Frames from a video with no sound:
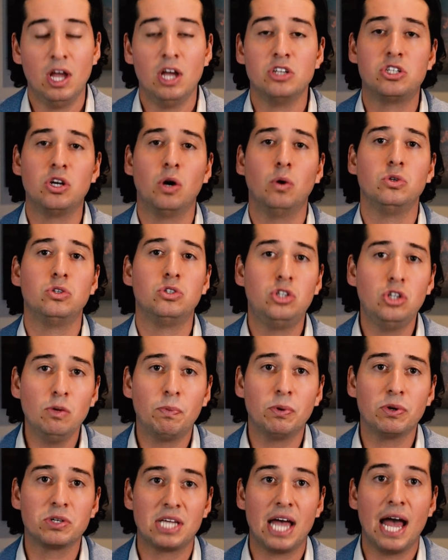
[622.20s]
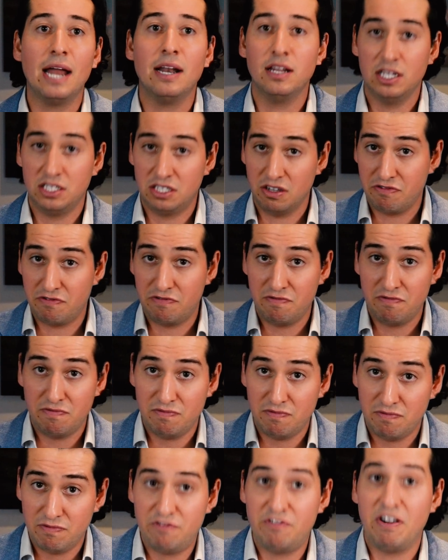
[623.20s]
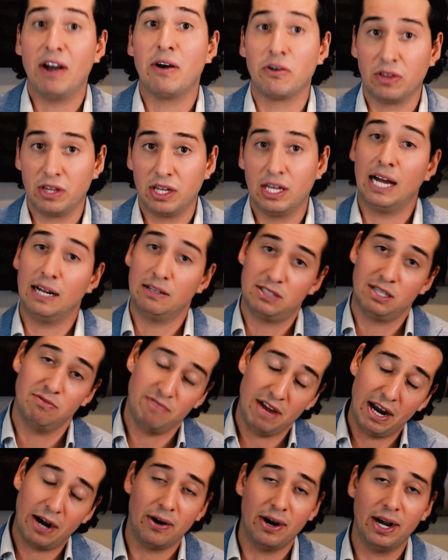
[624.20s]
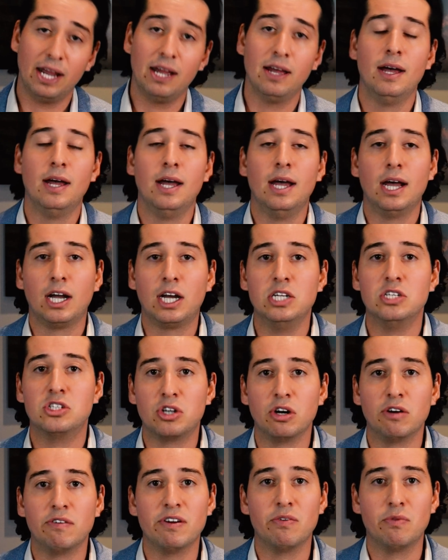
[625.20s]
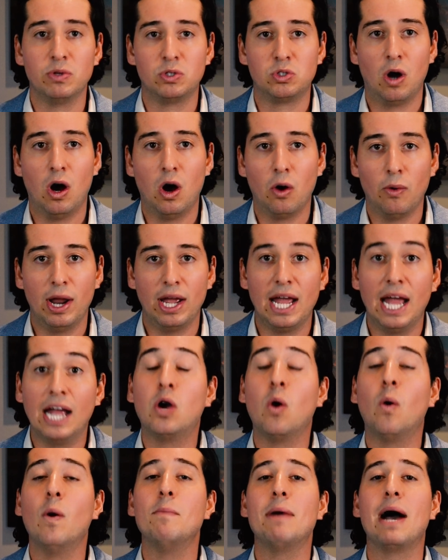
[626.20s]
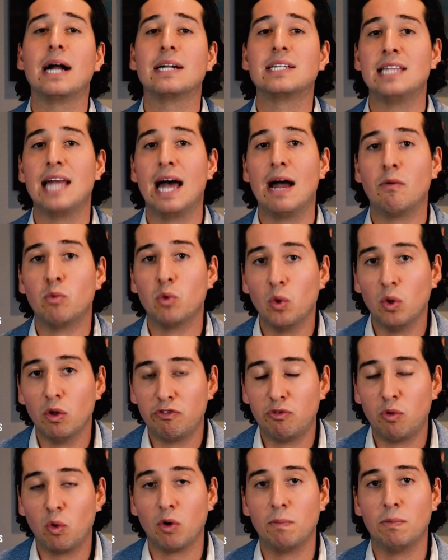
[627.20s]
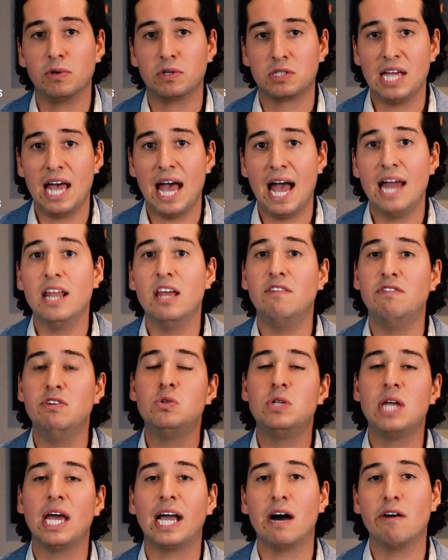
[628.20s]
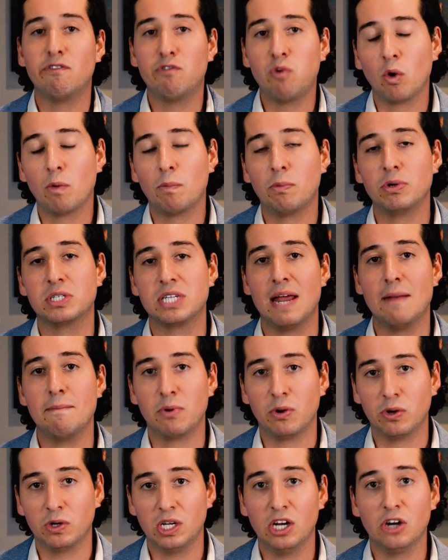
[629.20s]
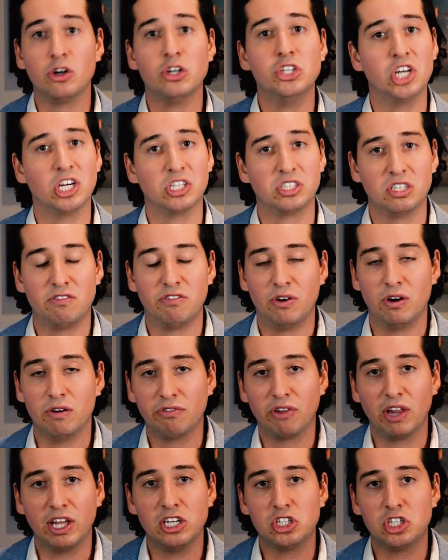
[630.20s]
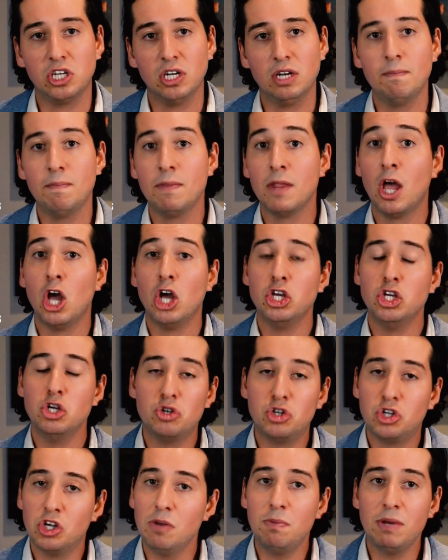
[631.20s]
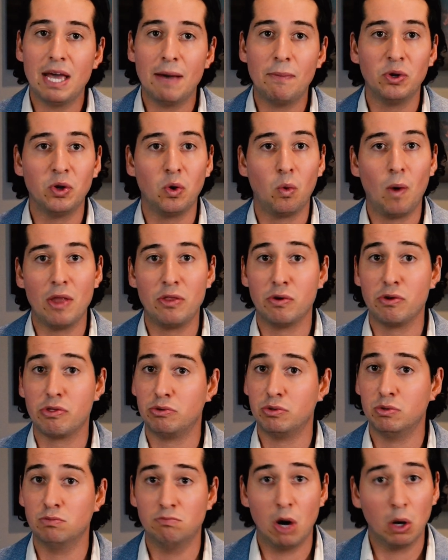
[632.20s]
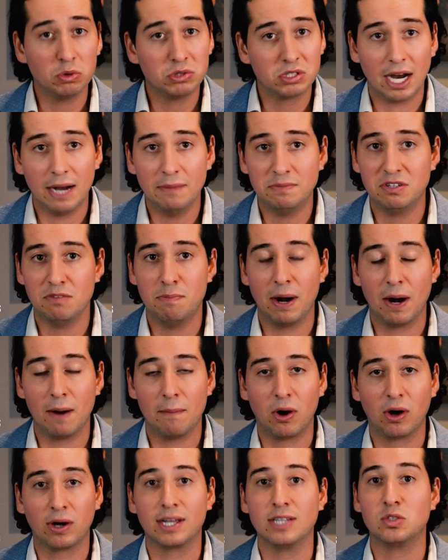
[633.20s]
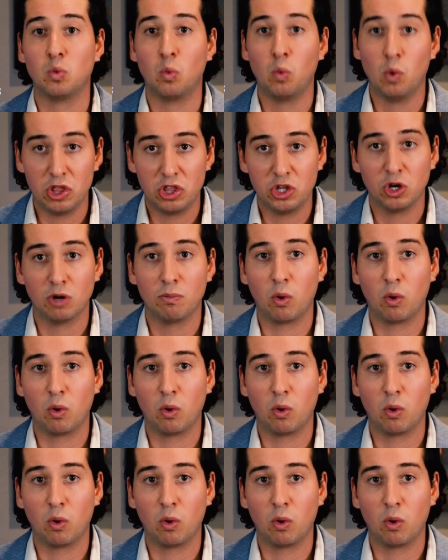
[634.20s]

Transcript: So 2% is a fairly, I'd say very conservative withdrawal rate. And going back to that rule of 4%, if you take out 4% per year adjusted for inflation, you should be able to weather through most types of bear markets with your